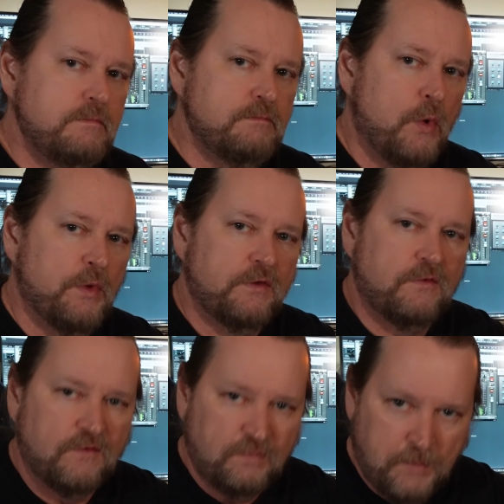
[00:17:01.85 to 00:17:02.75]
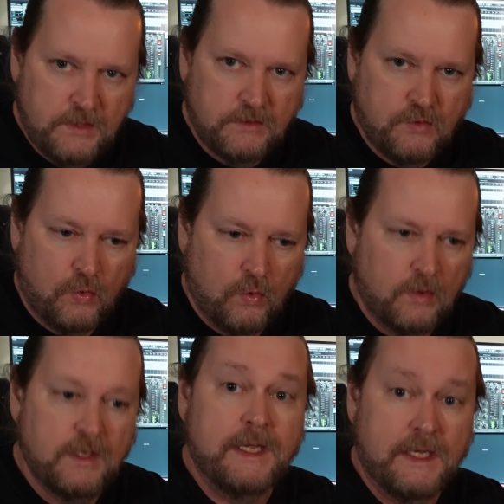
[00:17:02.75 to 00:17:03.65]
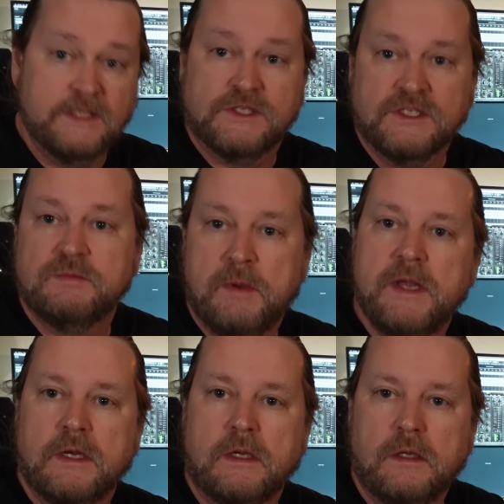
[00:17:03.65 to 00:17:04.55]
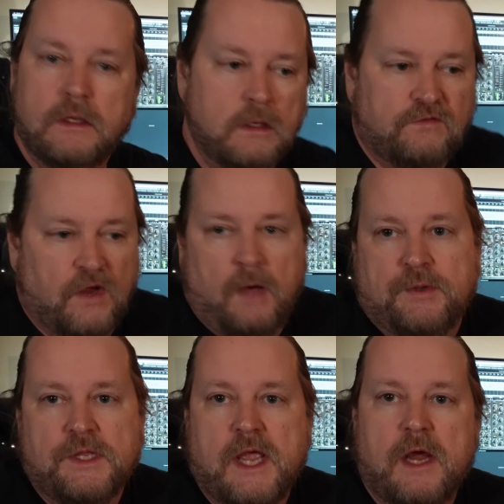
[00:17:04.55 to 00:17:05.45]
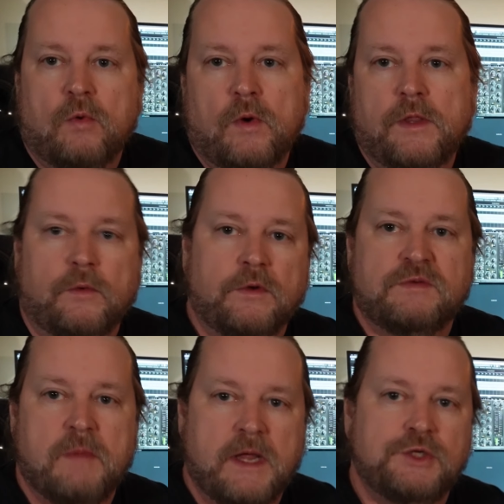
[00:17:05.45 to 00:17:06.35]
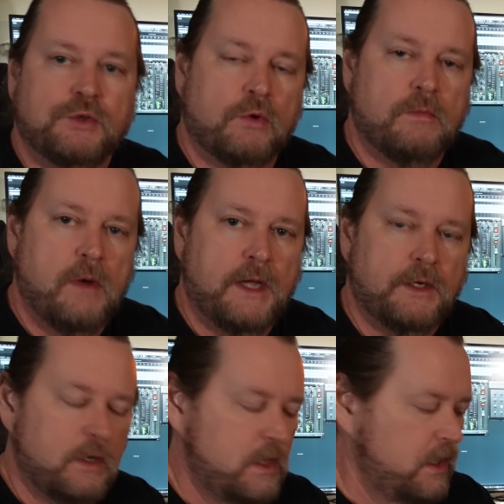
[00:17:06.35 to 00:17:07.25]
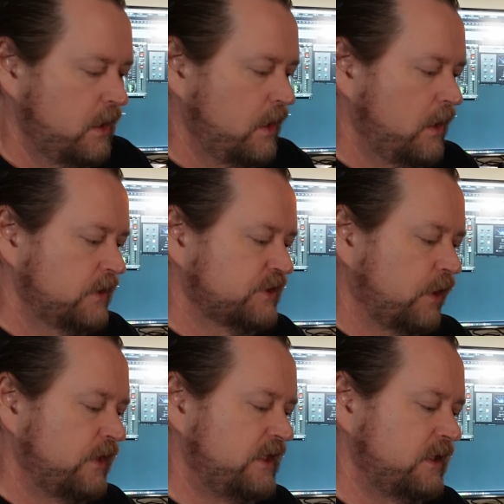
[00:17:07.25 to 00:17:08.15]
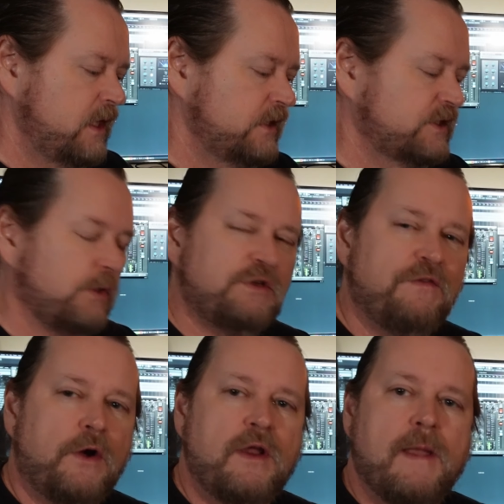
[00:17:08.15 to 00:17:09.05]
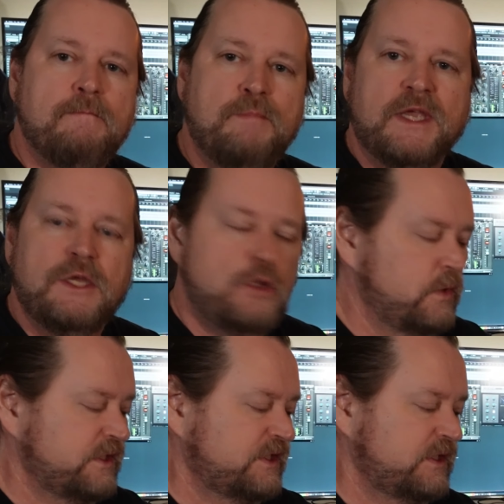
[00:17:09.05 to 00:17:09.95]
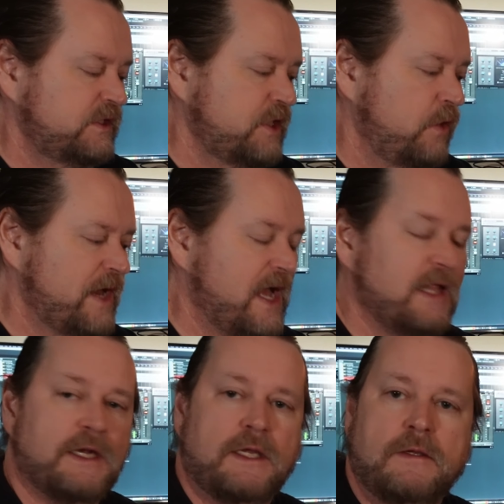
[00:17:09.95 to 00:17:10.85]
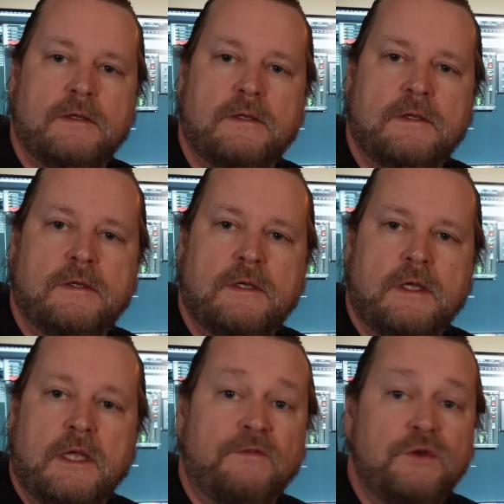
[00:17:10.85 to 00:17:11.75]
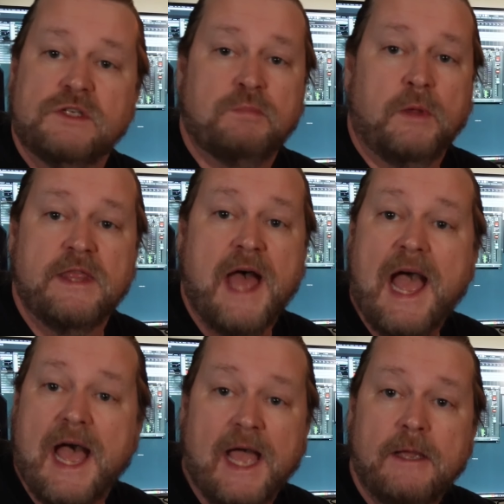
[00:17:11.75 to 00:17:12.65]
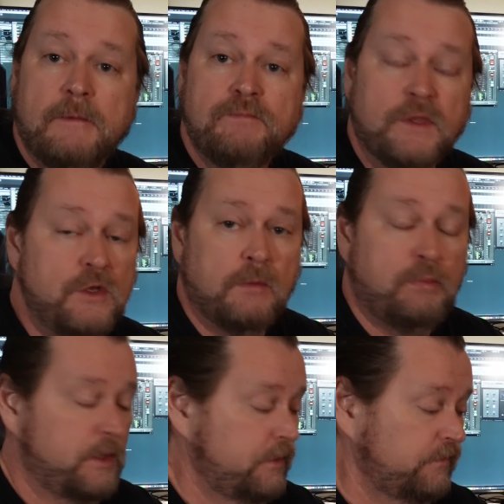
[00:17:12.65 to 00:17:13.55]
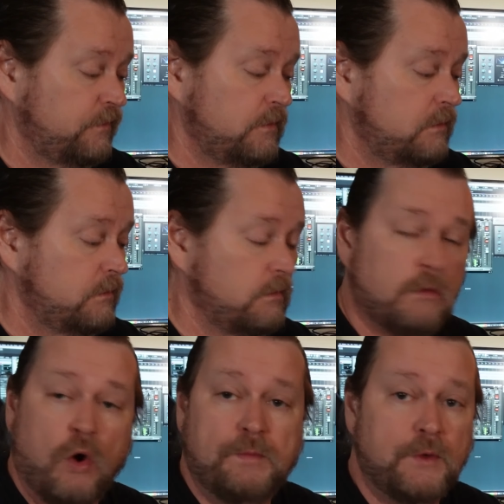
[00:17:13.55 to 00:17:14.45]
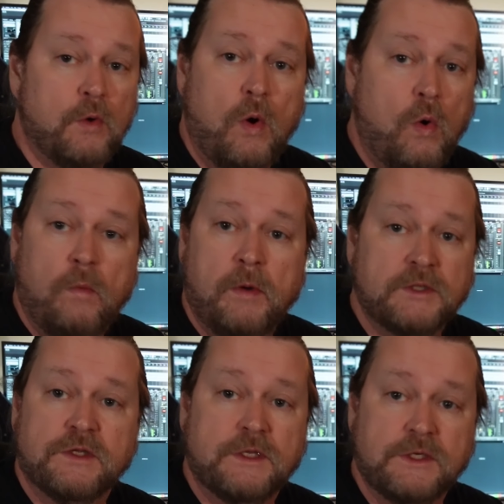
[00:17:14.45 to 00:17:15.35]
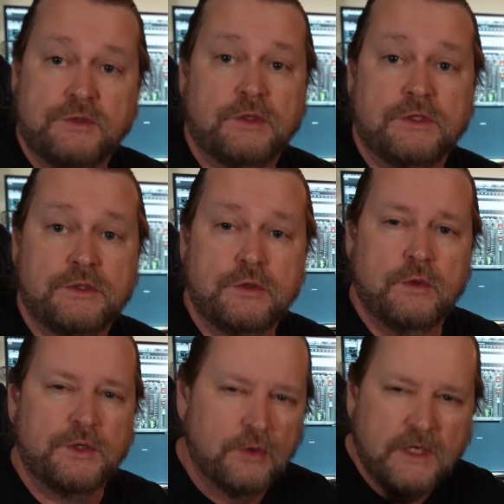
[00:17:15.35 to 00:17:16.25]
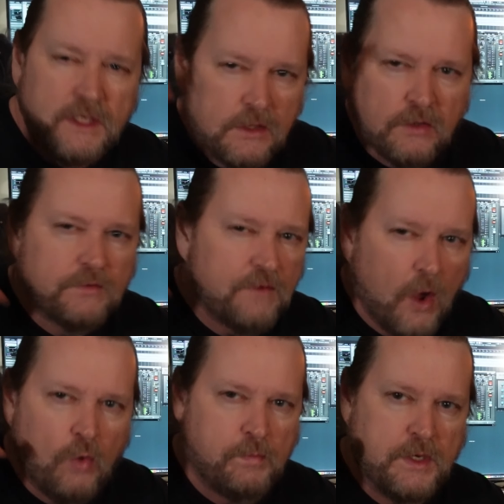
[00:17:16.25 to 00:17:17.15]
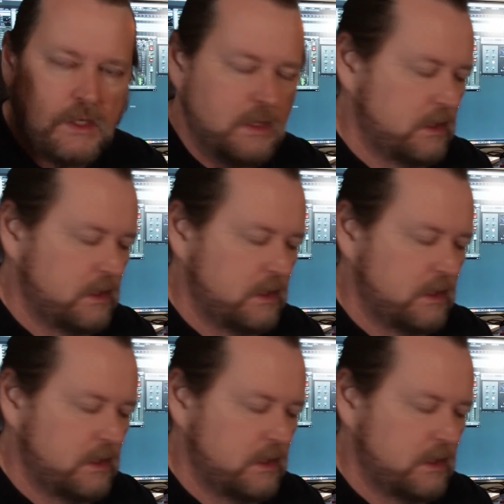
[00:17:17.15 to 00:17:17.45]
But with a suspended chord, it's suspended. It's in the air whether it's major or minor. So he, so it's a very ambiguous tonality. If you just play that, you can play. There's, you're open to a whole bunch of things you can do, and your ears open